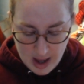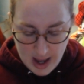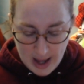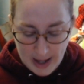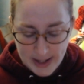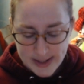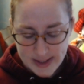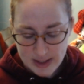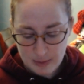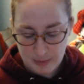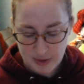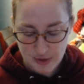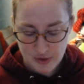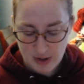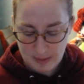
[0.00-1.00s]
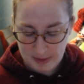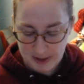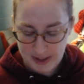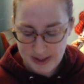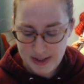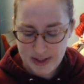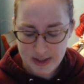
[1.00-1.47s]
I see what the trouble
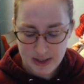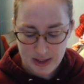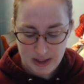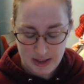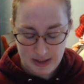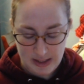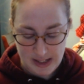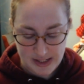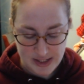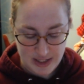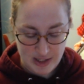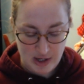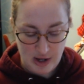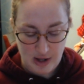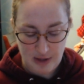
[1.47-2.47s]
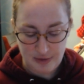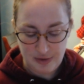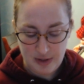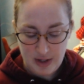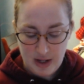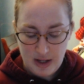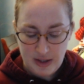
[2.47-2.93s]
is, Nancy called.
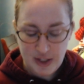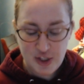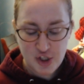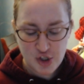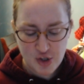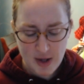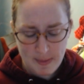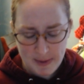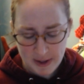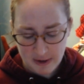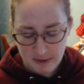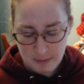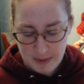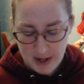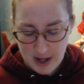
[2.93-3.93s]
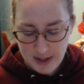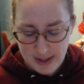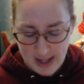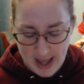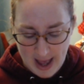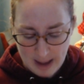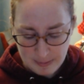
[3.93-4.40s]
The distributor's been
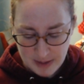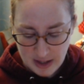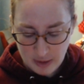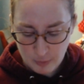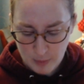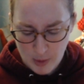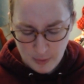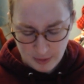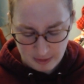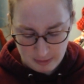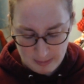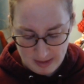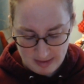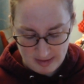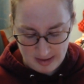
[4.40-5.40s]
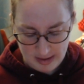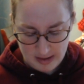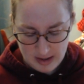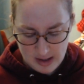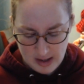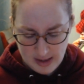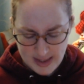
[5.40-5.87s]
uncapped and the rotor's missing.
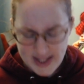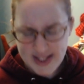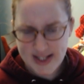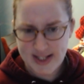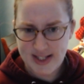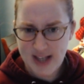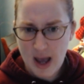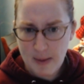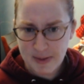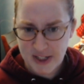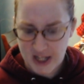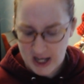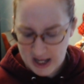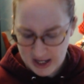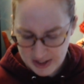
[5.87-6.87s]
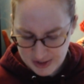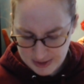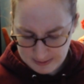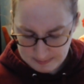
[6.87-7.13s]
This is sabotage.